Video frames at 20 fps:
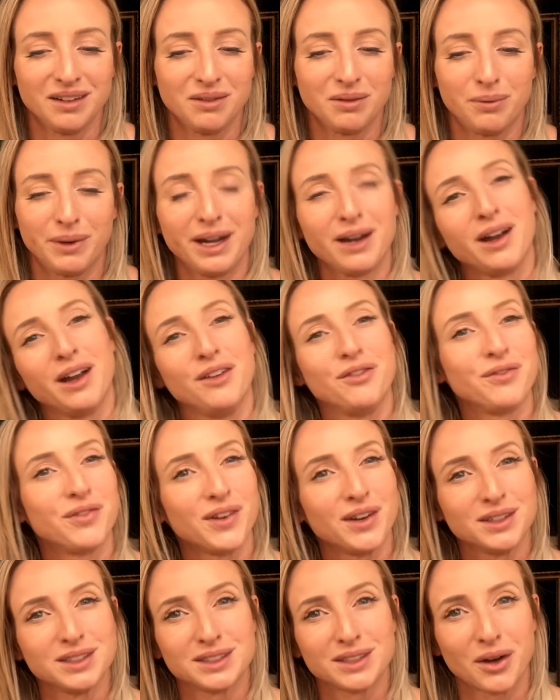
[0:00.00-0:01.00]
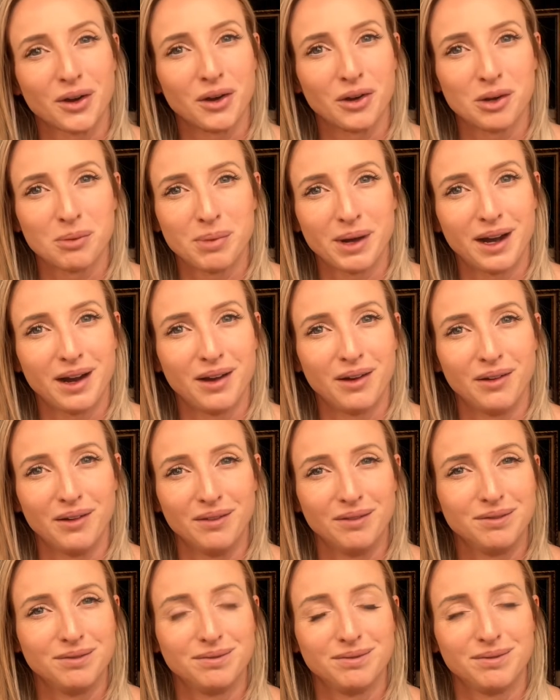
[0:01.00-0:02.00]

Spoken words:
where I first heard about